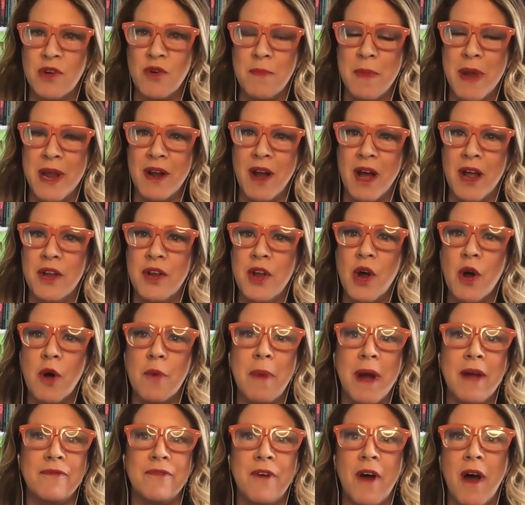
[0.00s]
who may not know
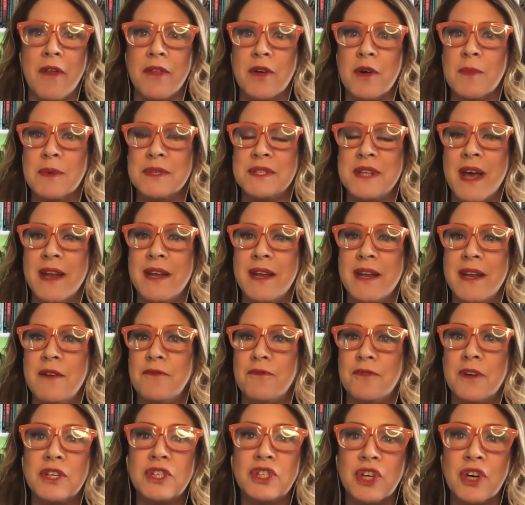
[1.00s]
my father was Eddie
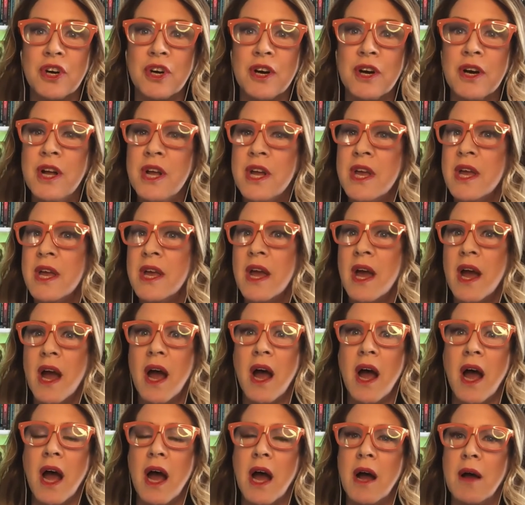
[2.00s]
Fisher
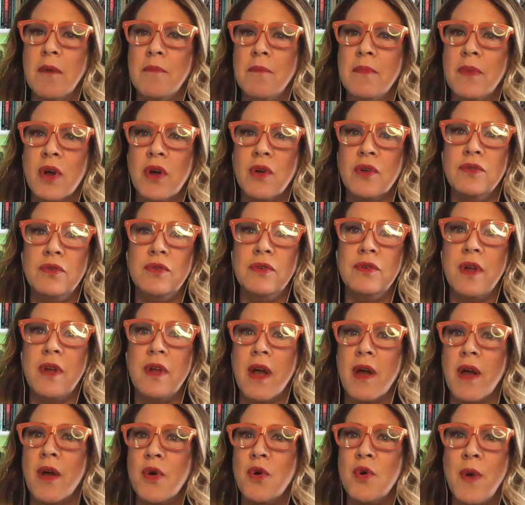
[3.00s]
um
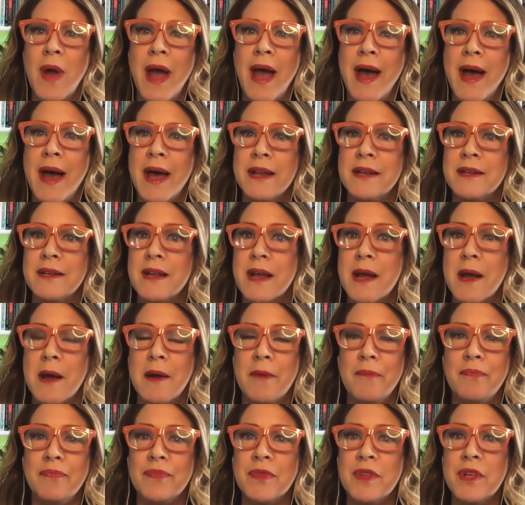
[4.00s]
who had
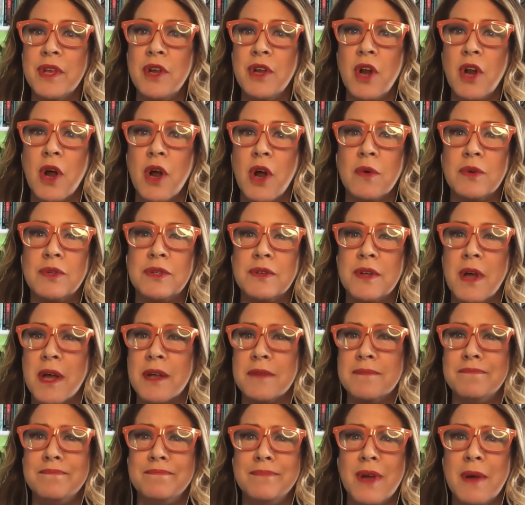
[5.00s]
uh, you know uh,
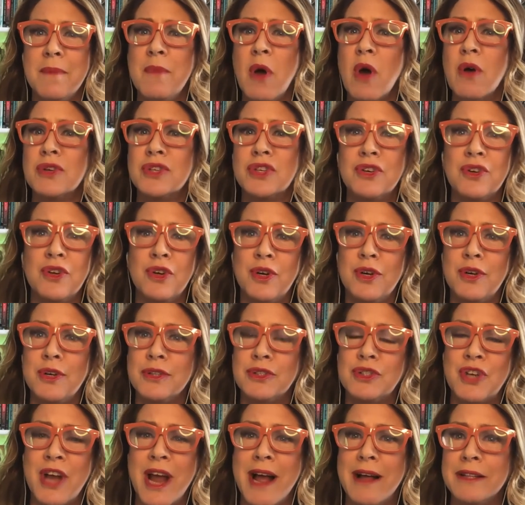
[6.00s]

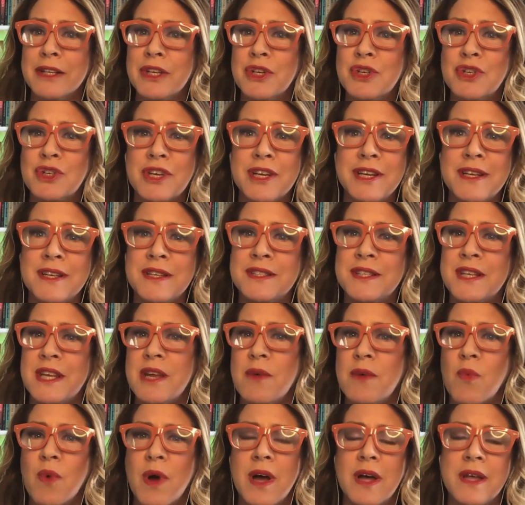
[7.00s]
emotional challenges
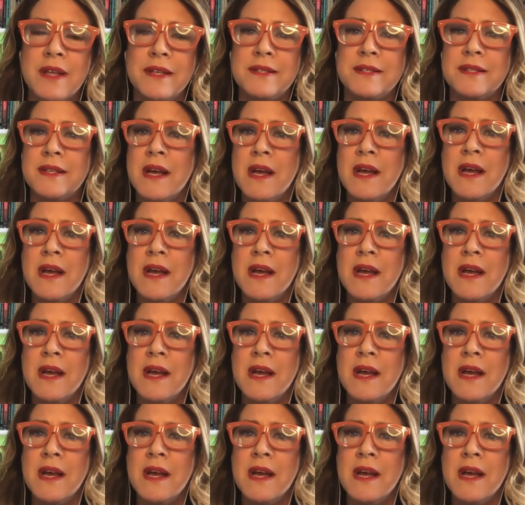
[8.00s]
he was